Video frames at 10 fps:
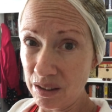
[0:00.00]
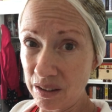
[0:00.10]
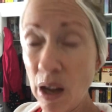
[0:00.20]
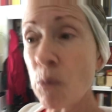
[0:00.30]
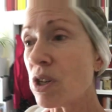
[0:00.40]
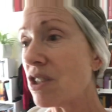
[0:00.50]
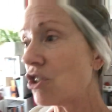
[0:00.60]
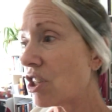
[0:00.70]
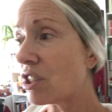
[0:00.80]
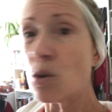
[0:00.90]
That wasn't
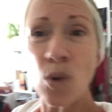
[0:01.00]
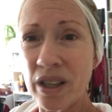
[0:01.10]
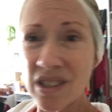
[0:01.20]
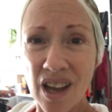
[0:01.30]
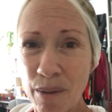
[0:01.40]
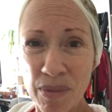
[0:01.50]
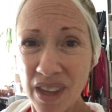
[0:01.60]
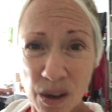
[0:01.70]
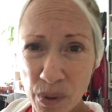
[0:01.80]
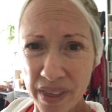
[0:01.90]
just a one time
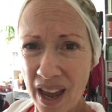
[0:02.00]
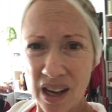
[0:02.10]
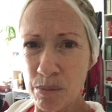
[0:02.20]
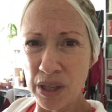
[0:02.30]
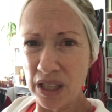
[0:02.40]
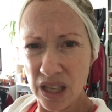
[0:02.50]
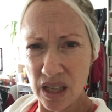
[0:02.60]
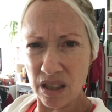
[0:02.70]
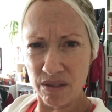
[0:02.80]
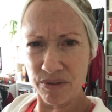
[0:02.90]
thing with Adam and
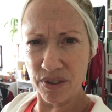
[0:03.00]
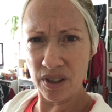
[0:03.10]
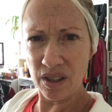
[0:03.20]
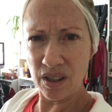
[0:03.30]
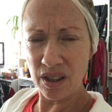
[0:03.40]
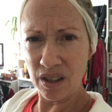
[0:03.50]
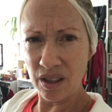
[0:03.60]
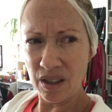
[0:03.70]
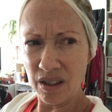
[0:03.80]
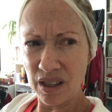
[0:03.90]
Eve,
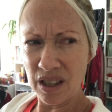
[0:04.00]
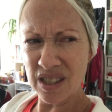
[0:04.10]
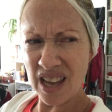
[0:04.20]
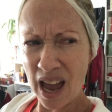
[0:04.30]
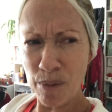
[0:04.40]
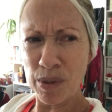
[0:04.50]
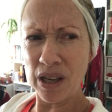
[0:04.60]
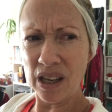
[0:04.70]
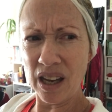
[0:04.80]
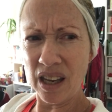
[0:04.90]
it's
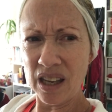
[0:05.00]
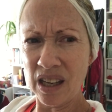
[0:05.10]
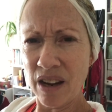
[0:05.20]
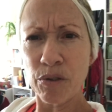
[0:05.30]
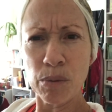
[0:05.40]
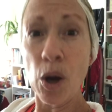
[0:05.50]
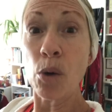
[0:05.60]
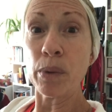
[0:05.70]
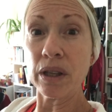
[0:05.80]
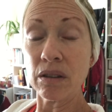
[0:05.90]
happening in every
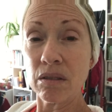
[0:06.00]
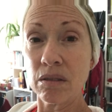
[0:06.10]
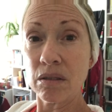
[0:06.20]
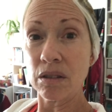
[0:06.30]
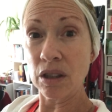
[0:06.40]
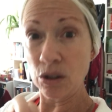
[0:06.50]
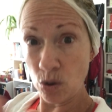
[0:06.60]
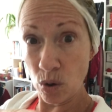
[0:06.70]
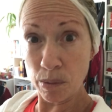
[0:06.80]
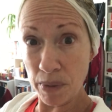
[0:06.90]
moment in
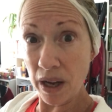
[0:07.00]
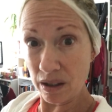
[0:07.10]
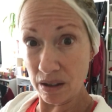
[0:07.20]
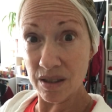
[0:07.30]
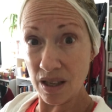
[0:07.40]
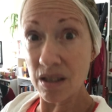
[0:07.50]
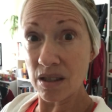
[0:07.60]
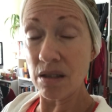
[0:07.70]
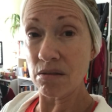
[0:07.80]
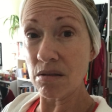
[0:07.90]
your and my
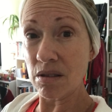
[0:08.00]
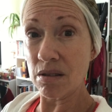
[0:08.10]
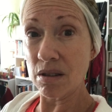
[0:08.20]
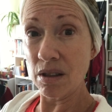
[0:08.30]
existence.